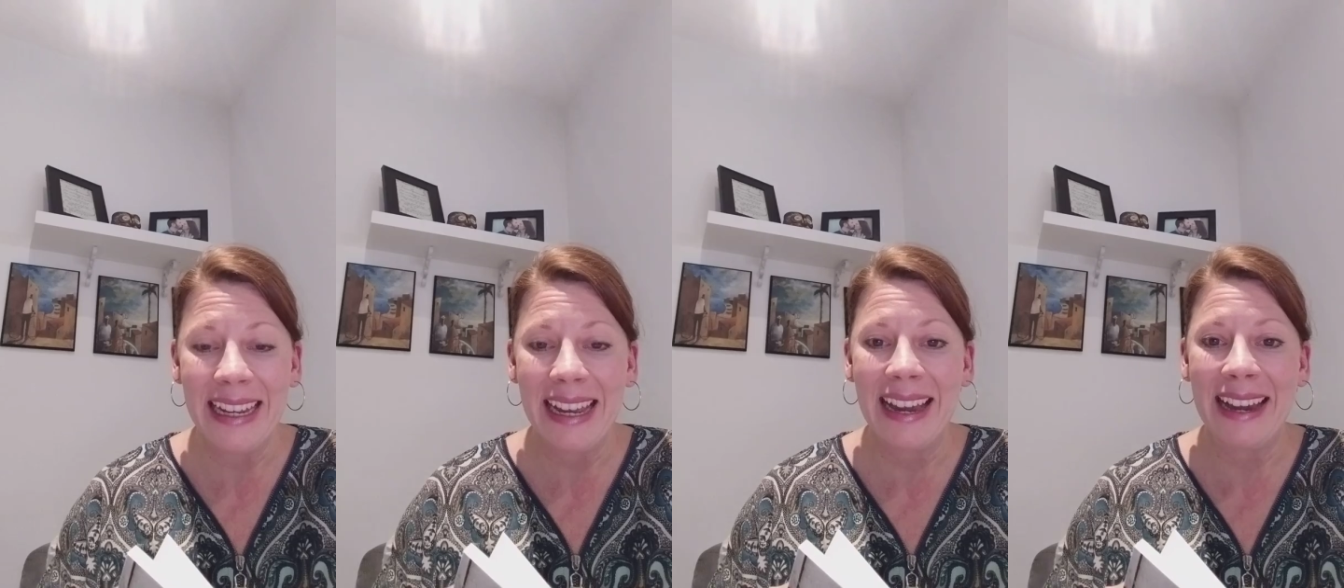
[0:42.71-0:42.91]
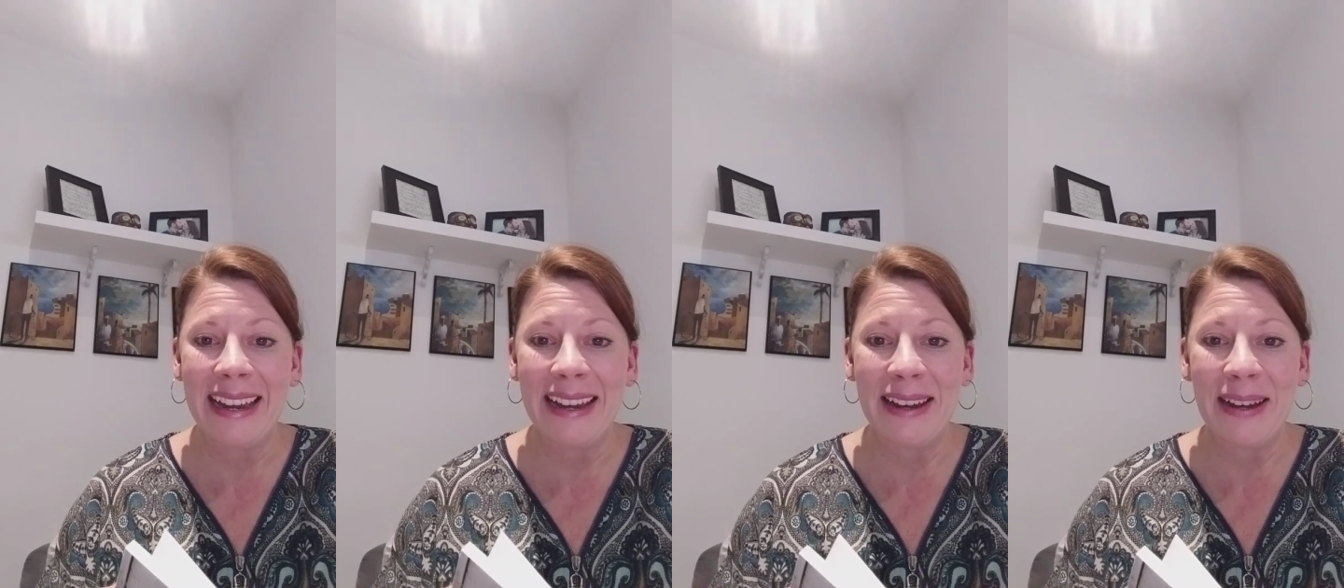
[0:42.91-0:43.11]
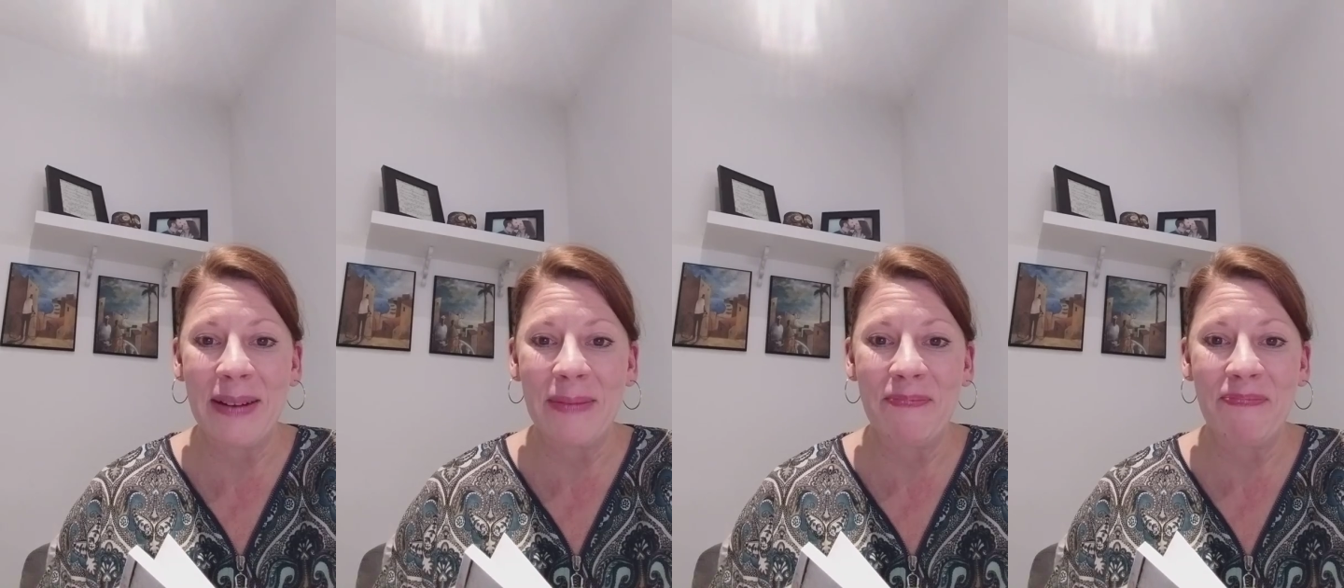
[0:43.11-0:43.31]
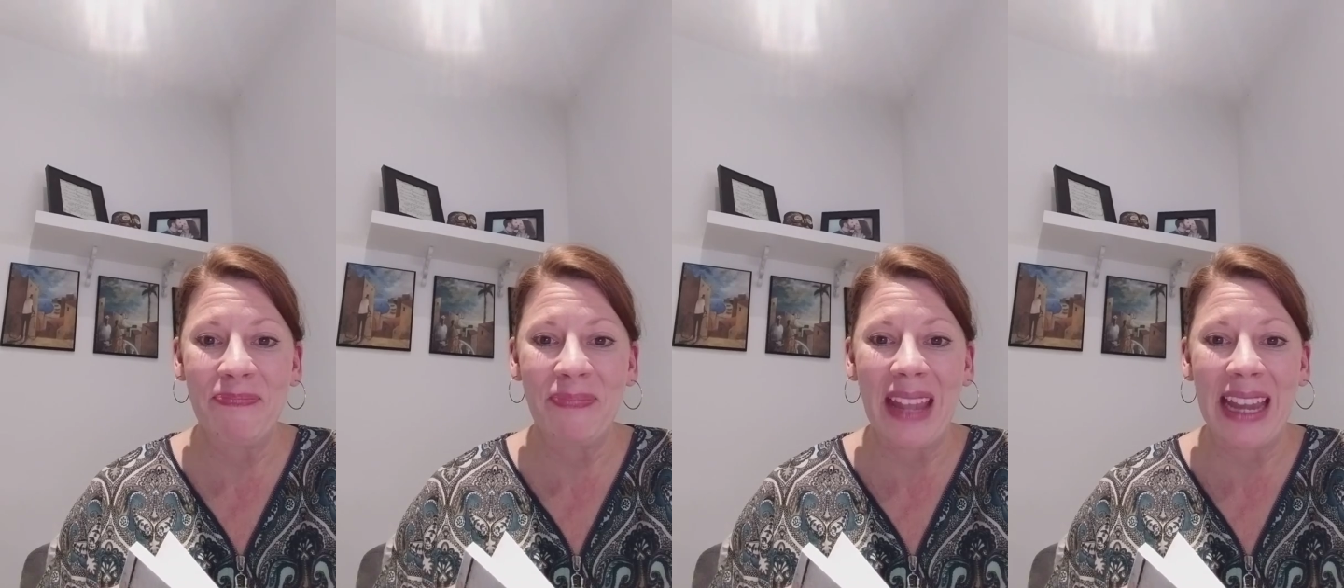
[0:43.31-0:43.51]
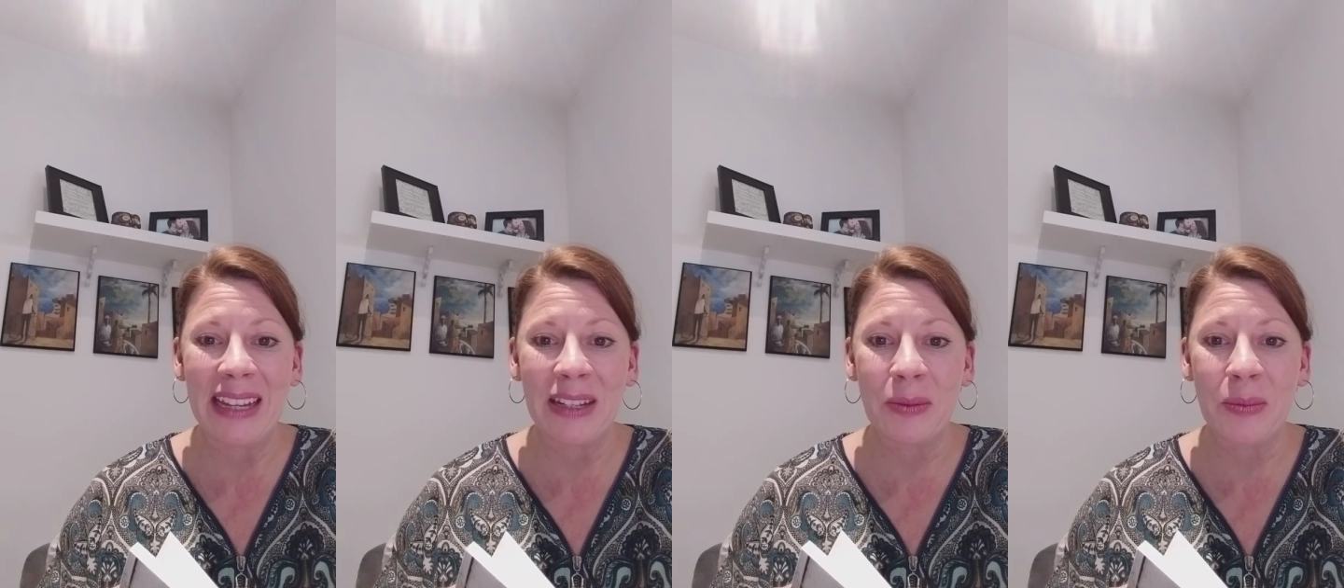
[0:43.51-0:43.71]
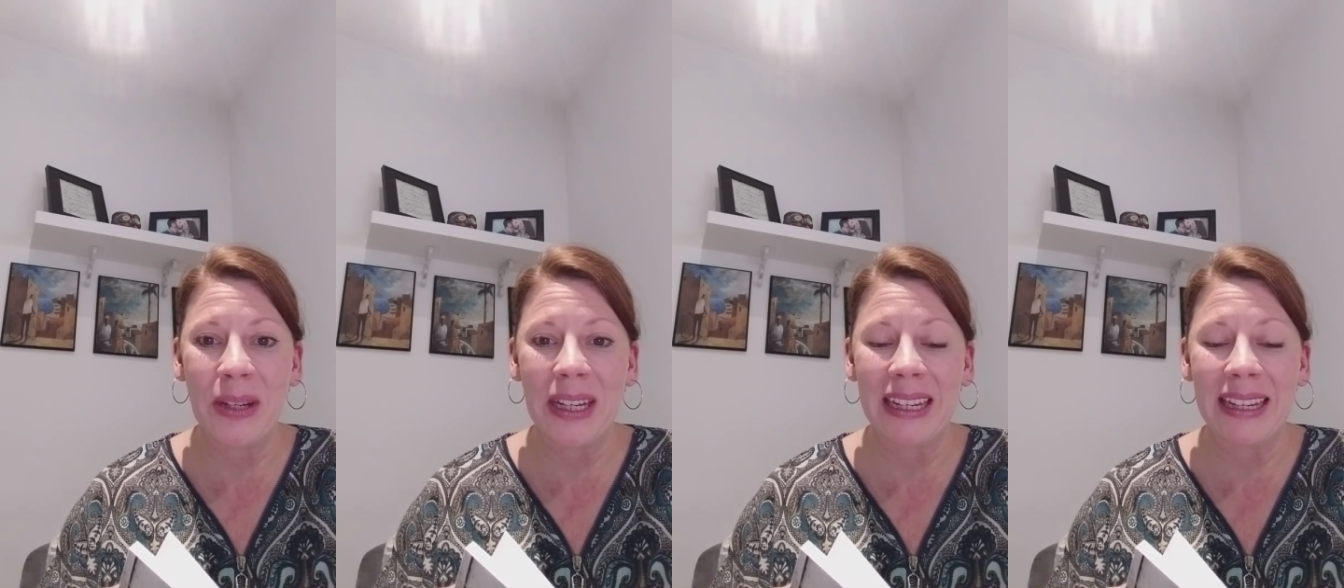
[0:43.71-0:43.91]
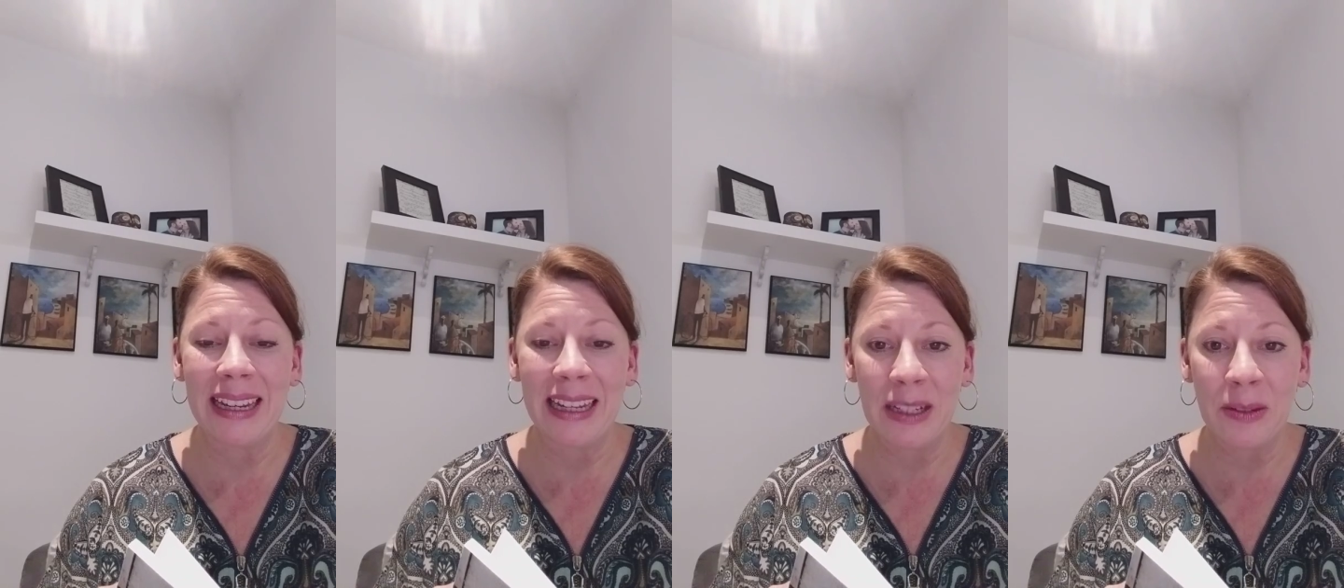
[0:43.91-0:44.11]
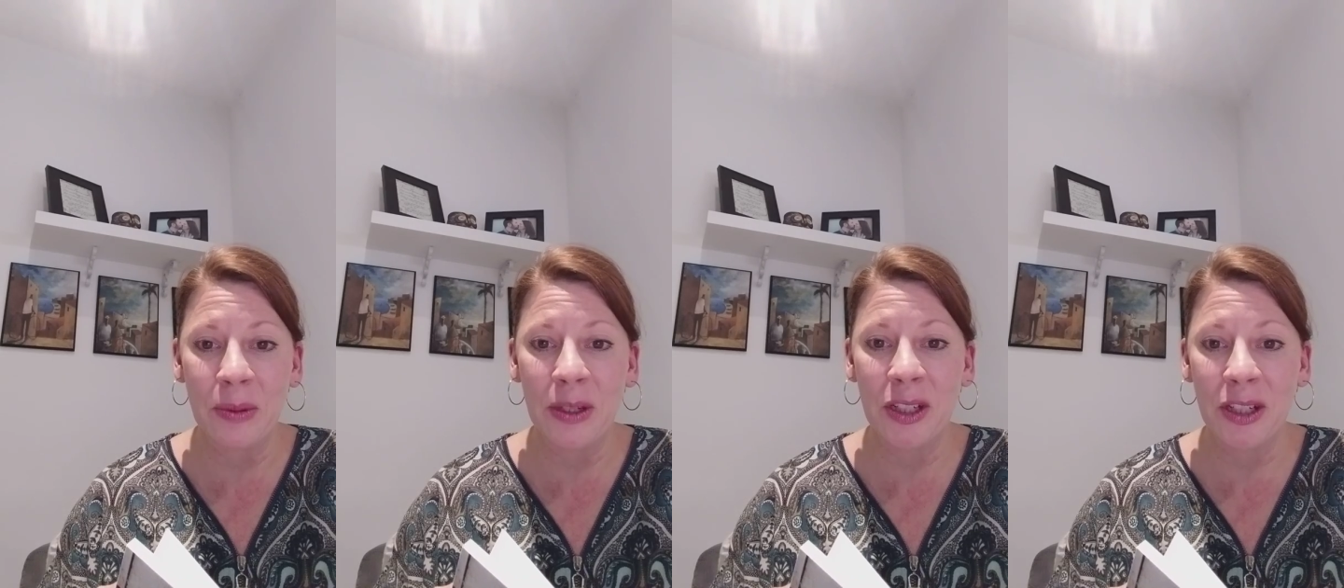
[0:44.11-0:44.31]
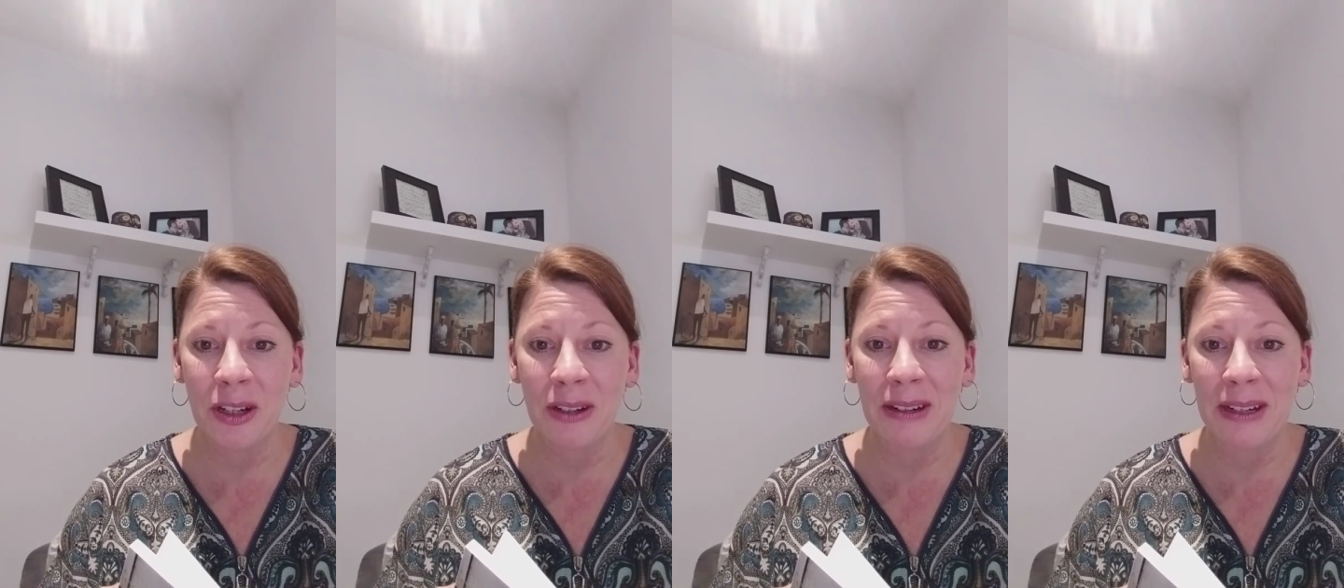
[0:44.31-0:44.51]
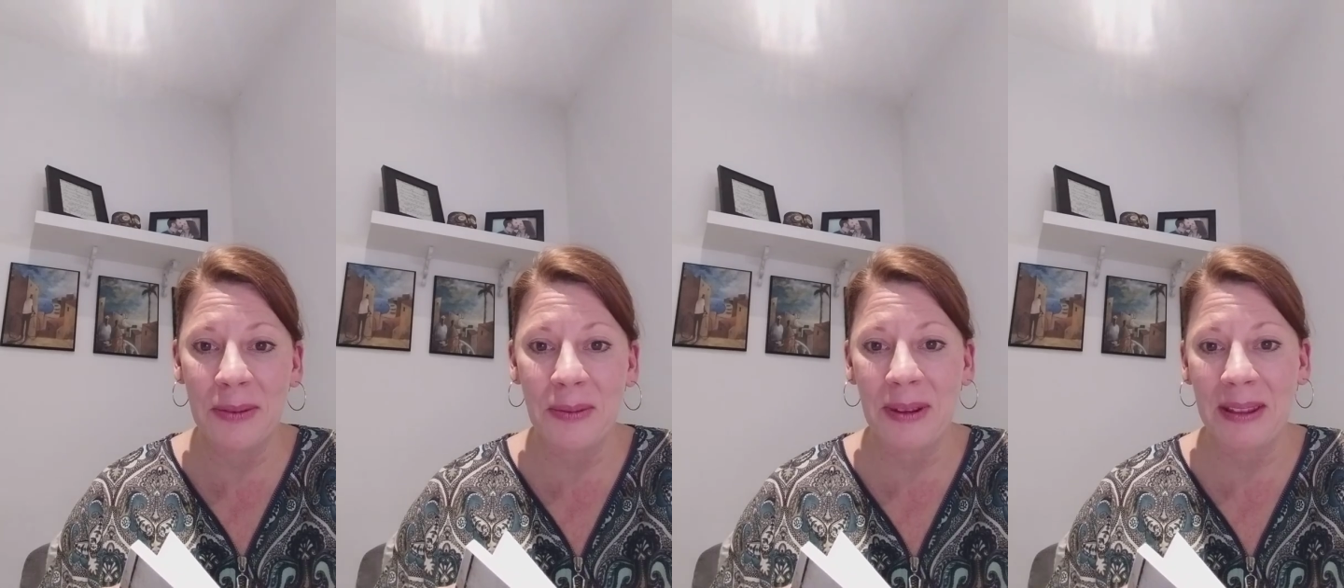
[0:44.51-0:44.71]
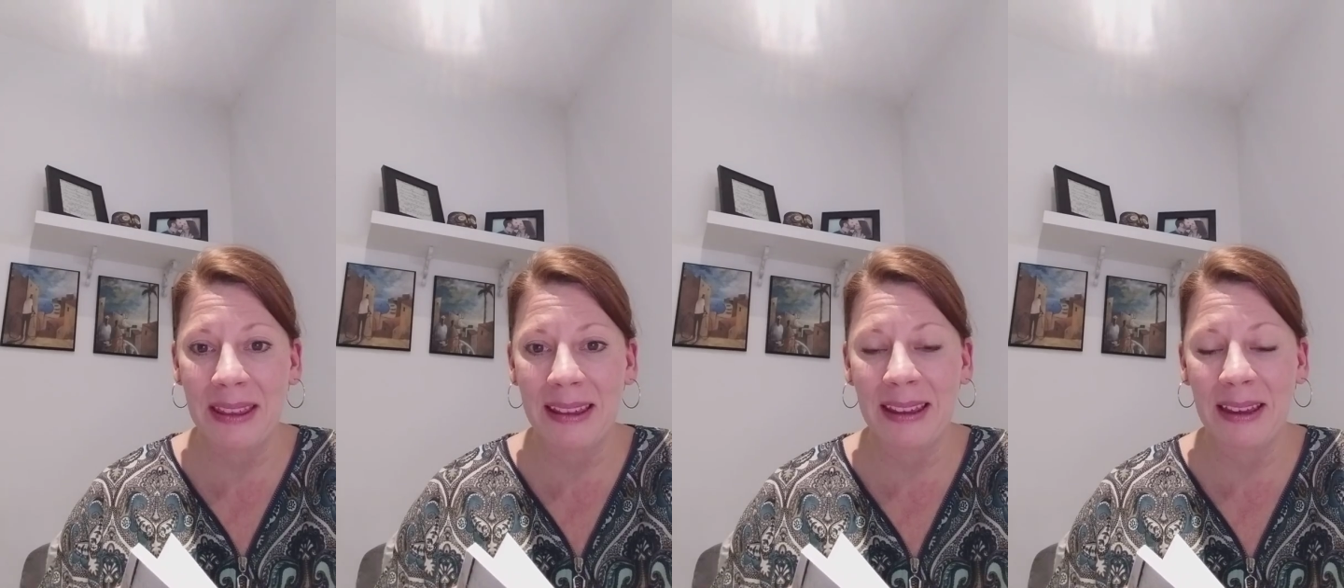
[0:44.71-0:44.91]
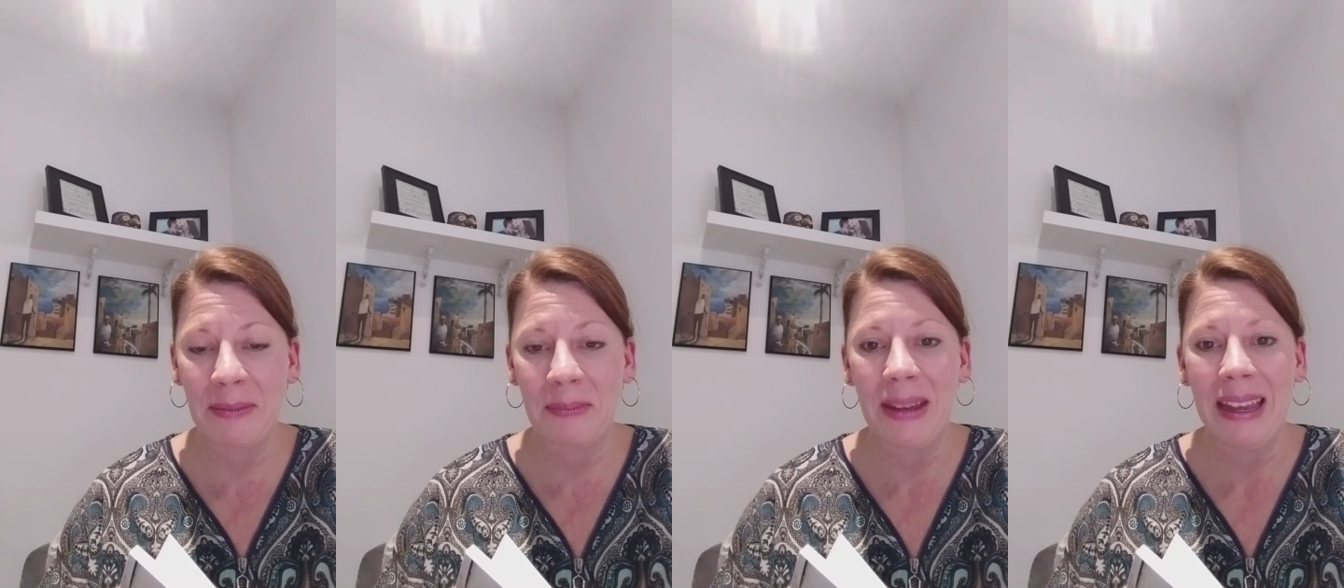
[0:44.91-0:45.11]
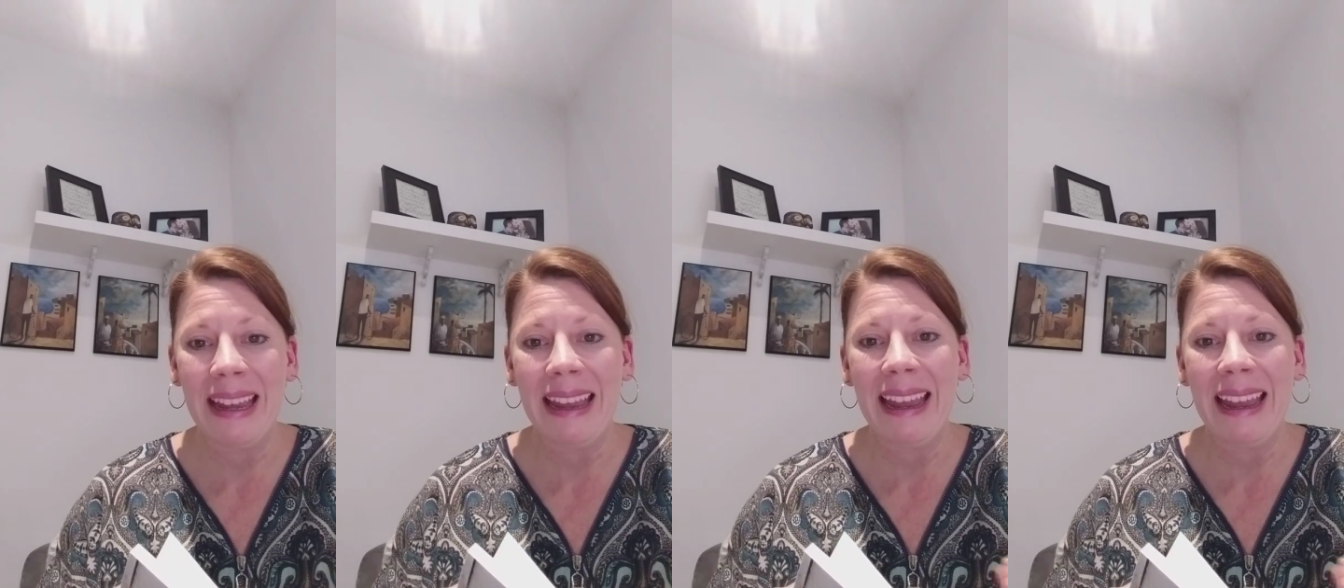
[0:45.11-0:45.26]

as we journeyed with him.